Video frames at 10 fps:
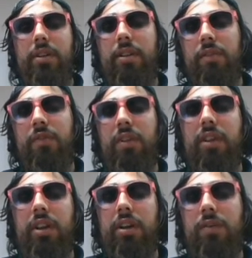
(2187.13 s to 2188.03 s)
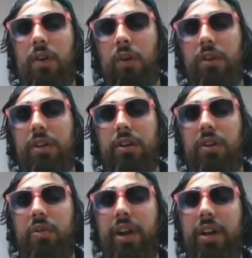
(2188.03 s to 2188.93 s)
the feeling of holding her
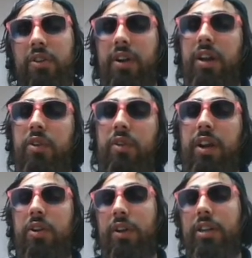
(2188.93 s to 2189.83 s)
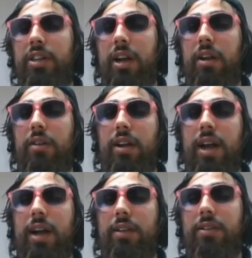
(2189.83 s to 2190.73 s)
great-great-great-grandchild
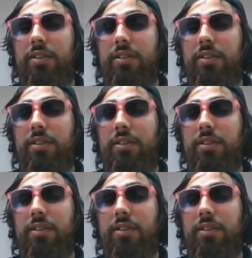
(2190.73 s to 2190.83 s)
as